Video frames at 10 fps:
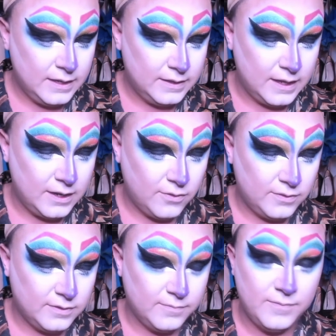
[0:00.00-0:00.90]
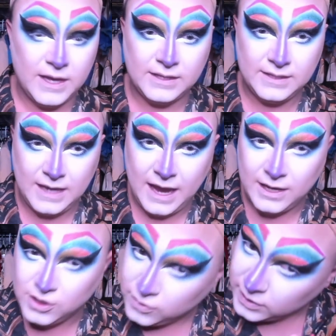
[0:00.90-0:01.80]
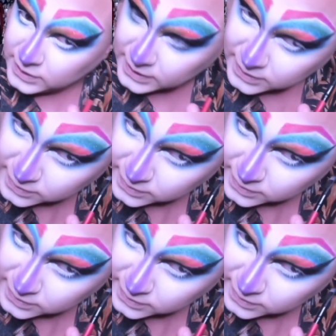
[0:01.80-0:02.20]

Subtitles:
They don't mix naturally